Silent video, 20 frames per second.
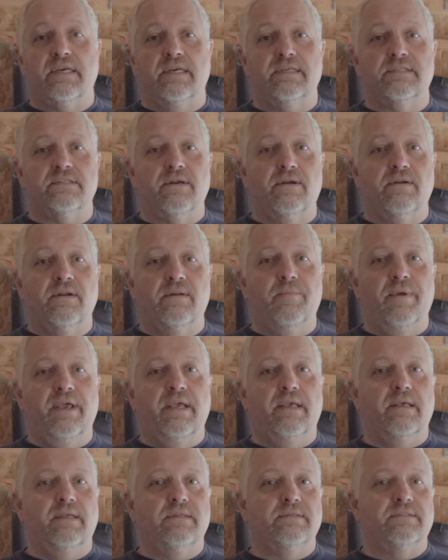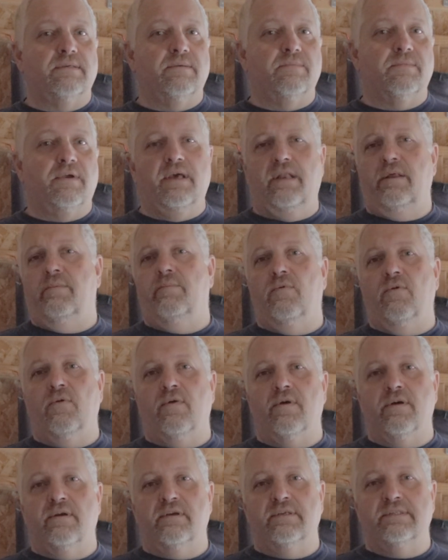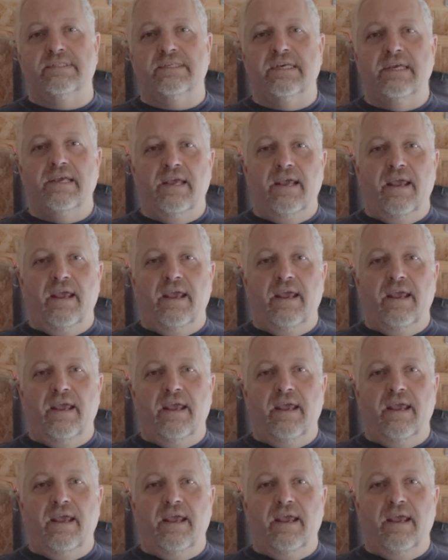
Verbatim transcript: I started making some cutting boards